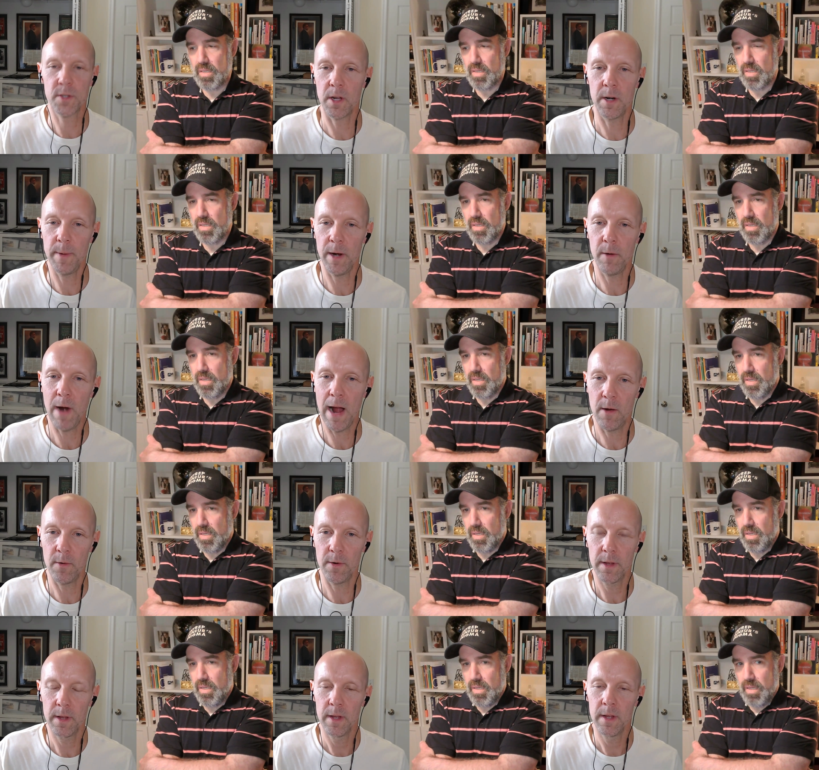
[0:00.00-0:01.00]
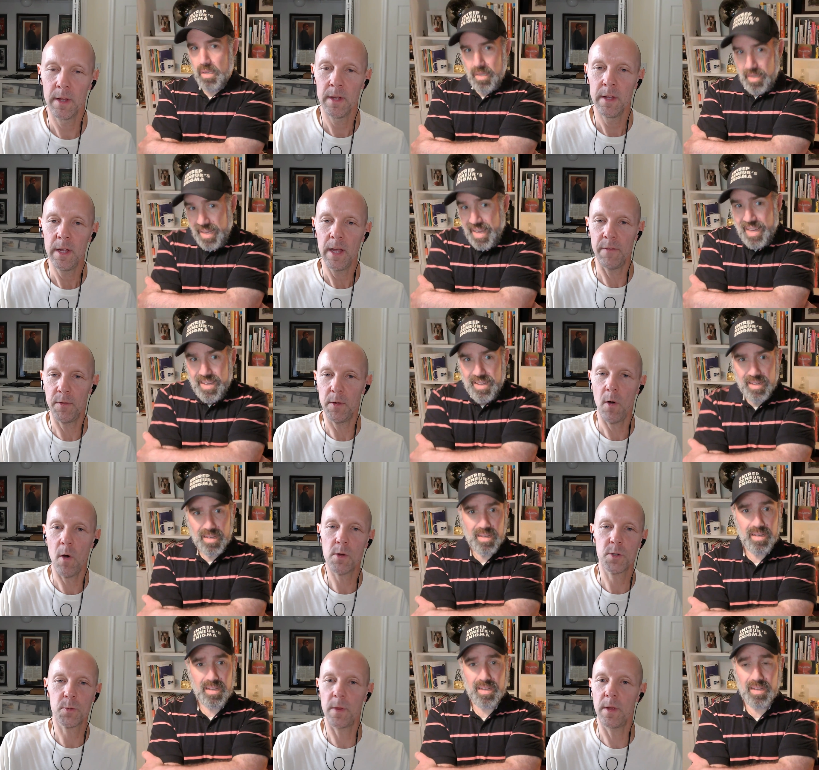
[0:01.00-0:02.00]
Speaker 1: going to be around. Yeah. If you
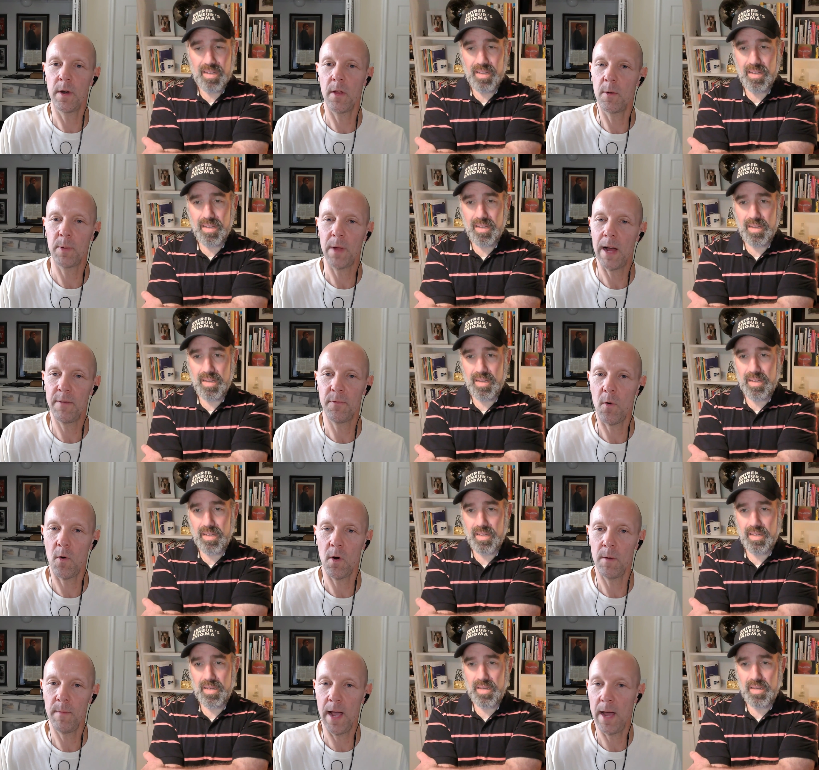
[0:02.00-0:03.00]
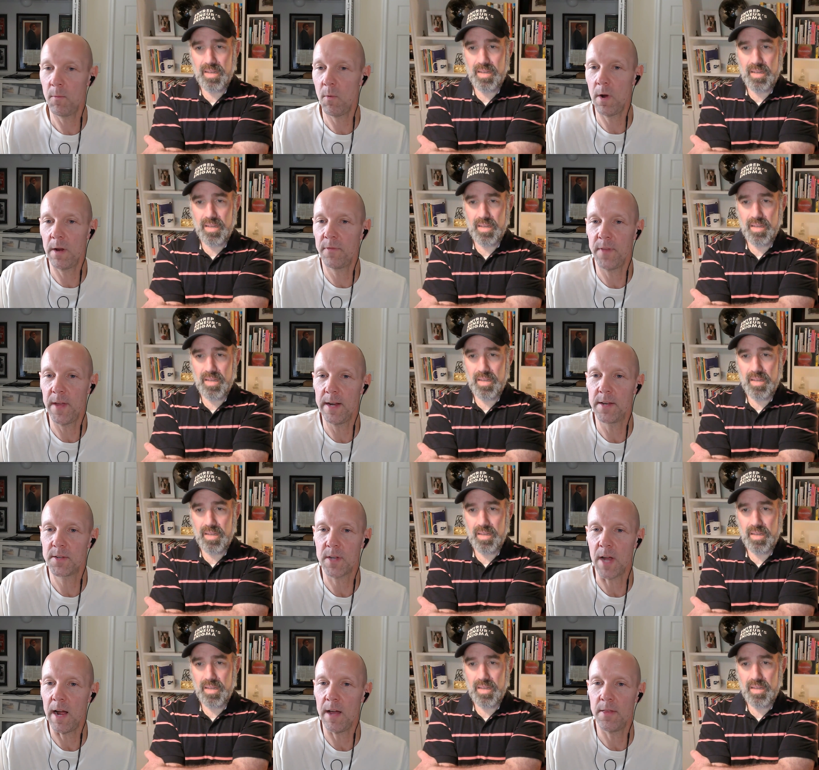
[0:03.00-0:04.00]
host with another platform, and what if they
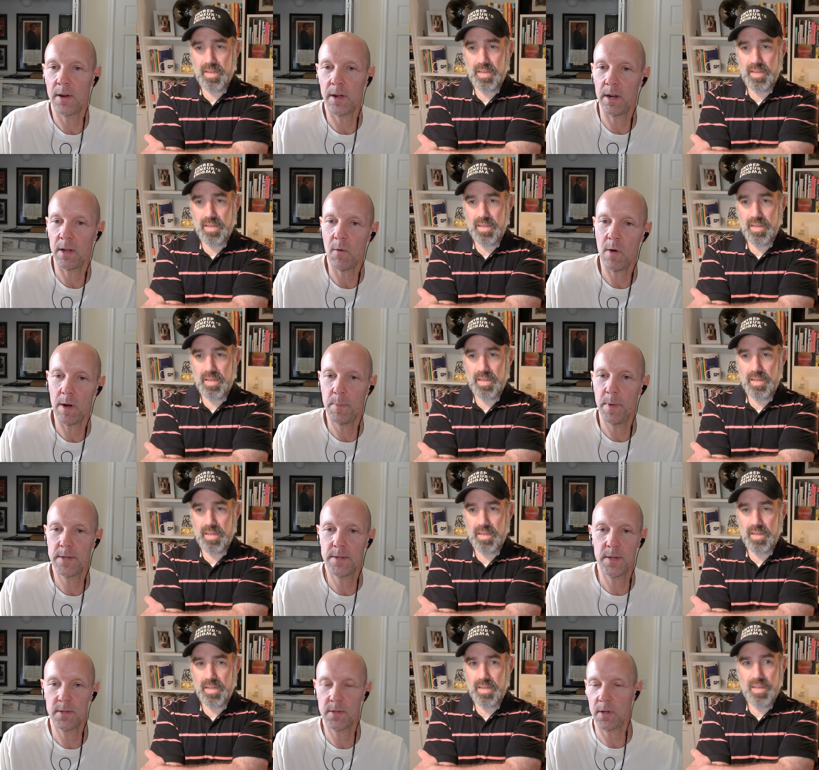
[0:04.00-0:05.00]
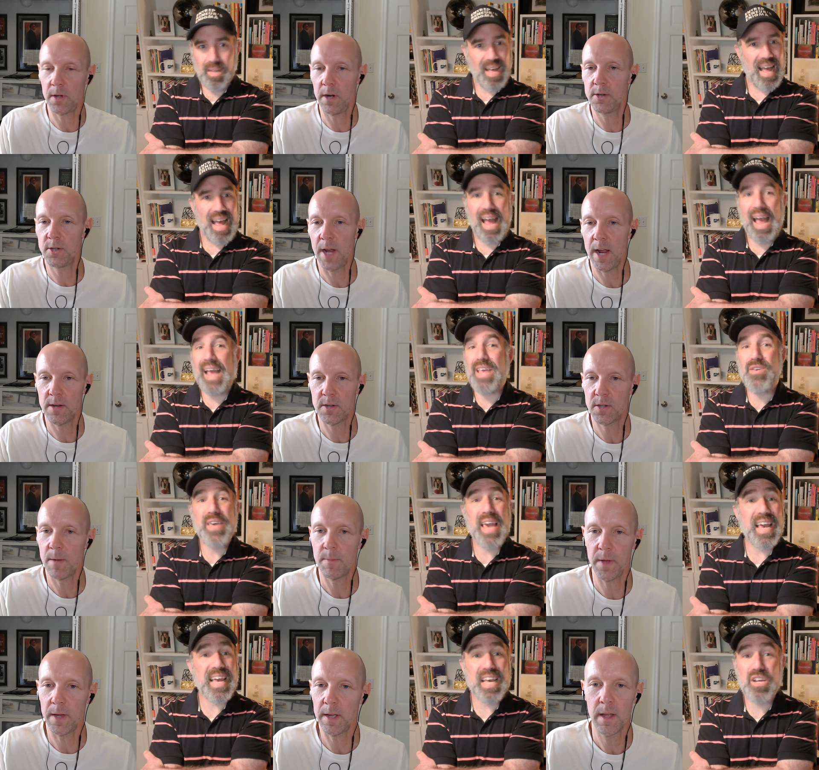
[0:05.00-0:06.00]
decide they're going to go out of business, they're going to change you
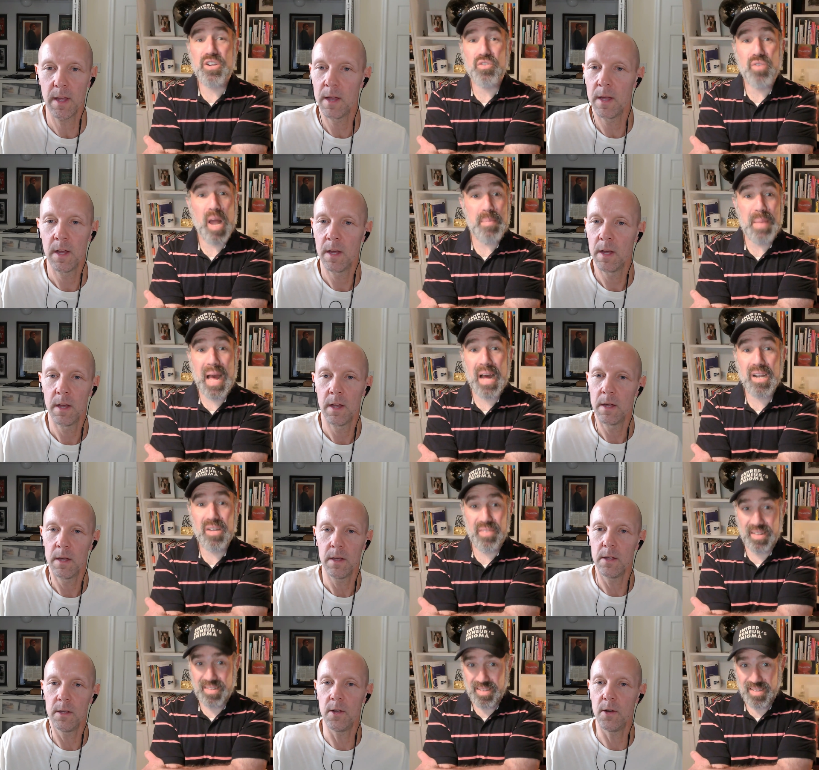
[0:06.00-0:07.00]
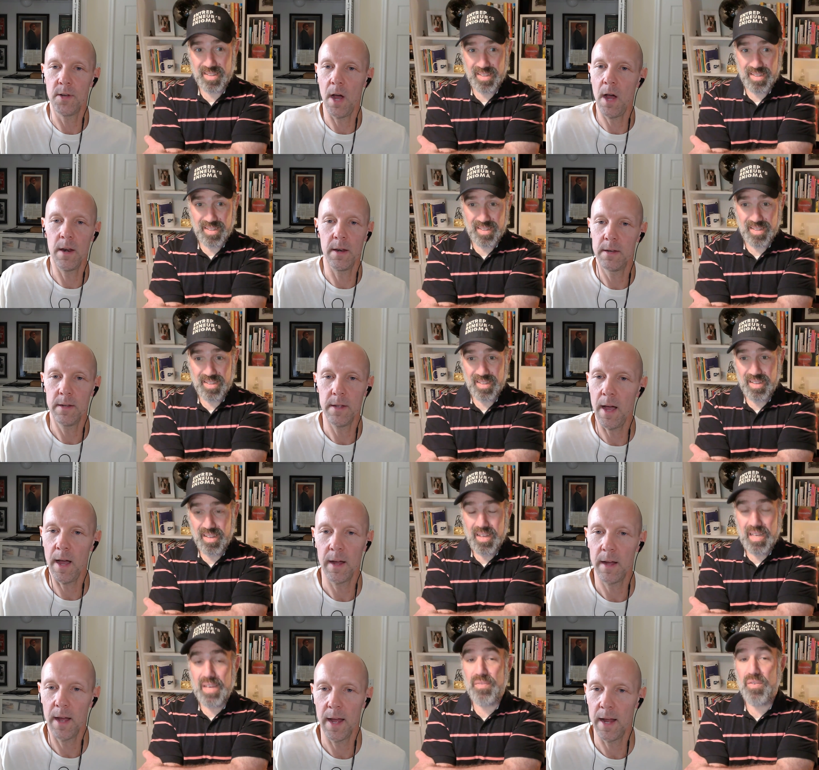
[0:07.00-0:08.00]
something? You can't get
Speaker 2: your crap out of it. You're done.
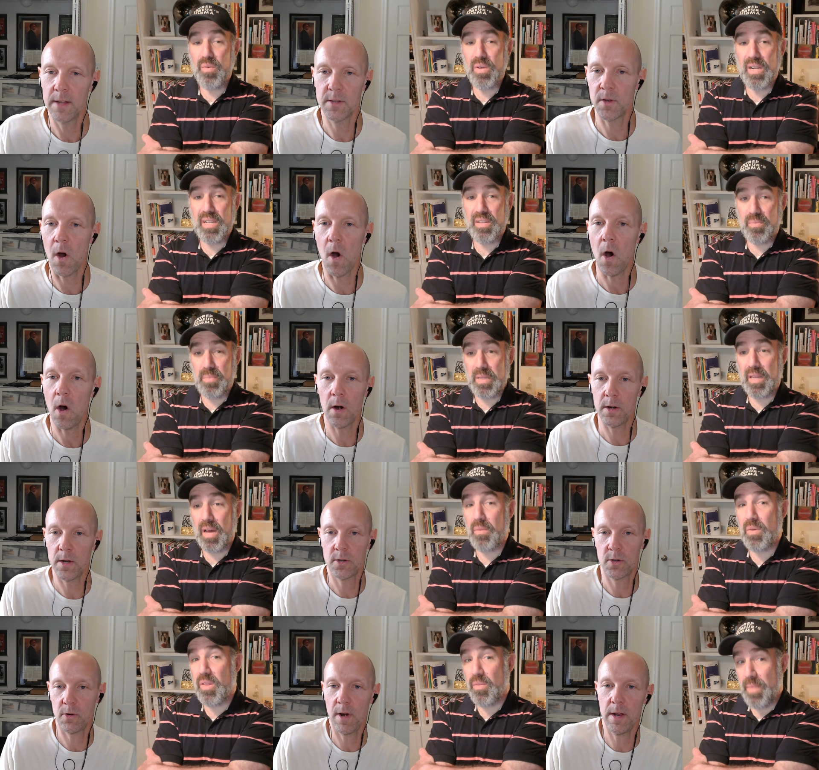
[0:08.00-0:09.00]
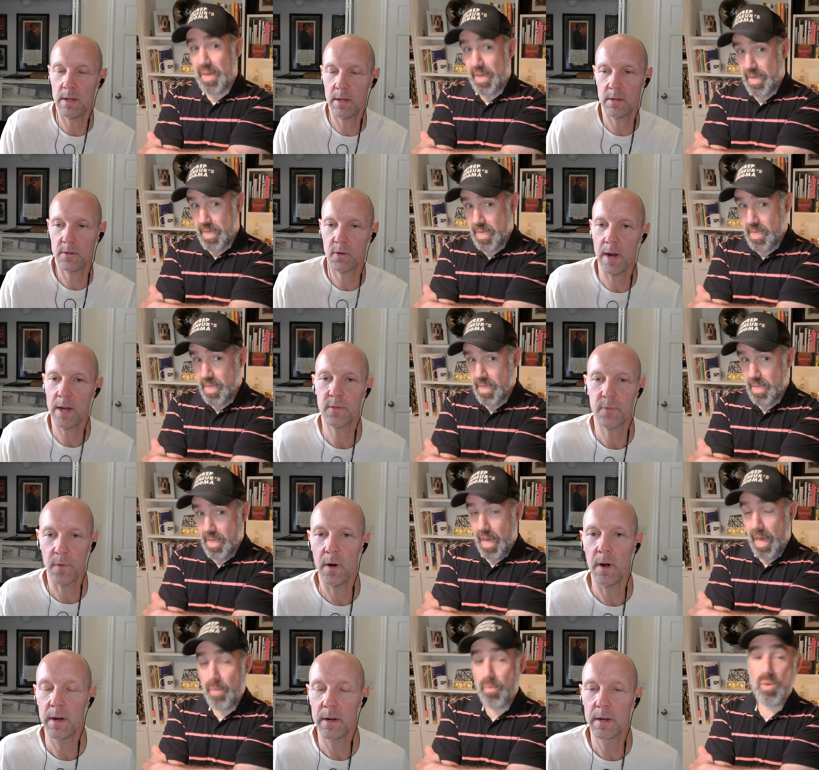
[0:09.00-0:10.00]
Yeah. If and you want to be done with me
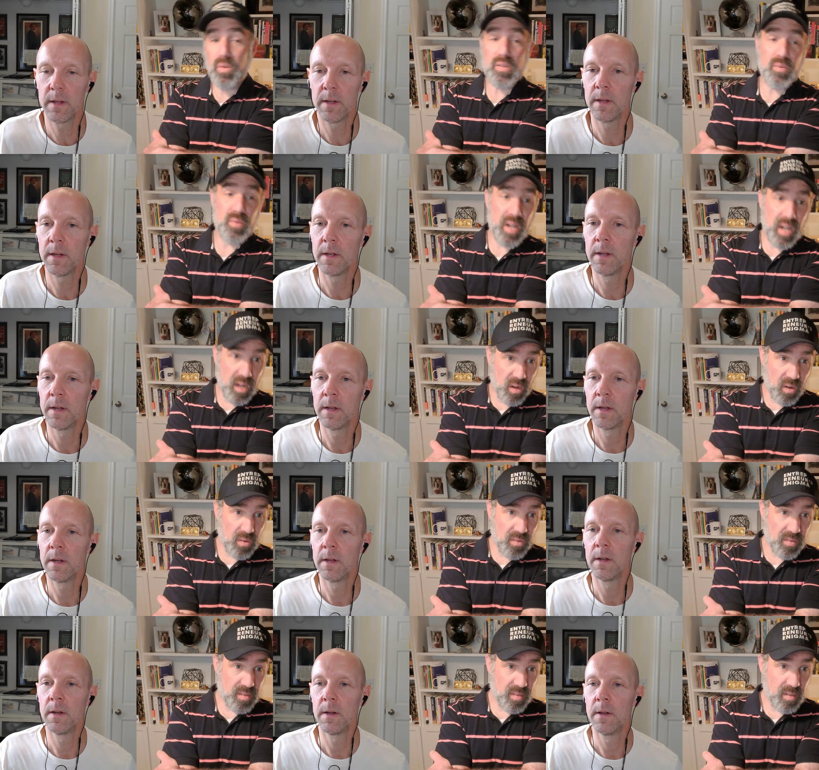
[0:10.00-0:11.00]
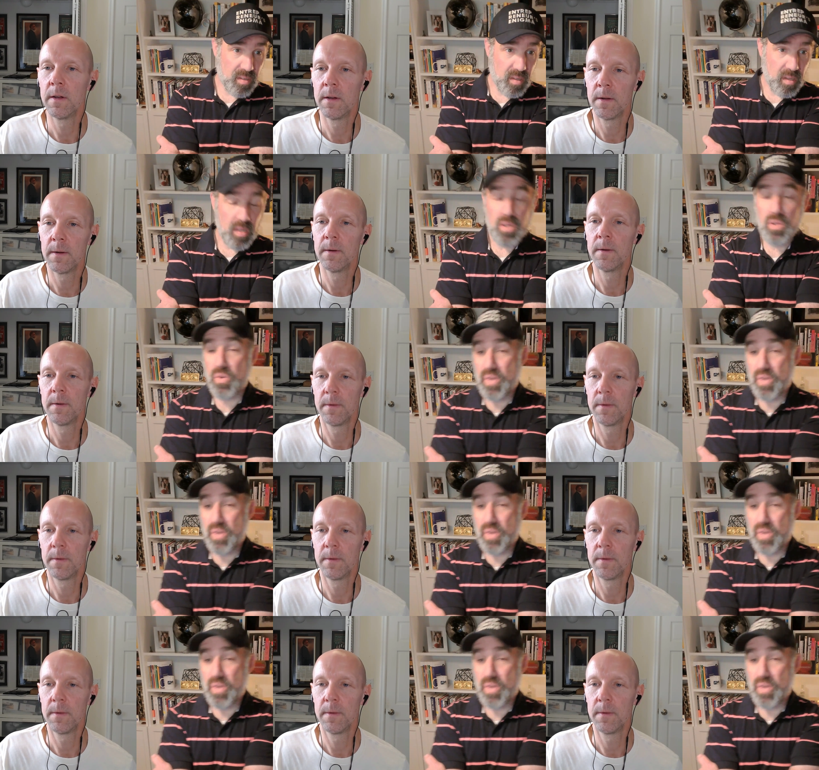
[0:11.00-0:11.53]
transfer and work with someone else, you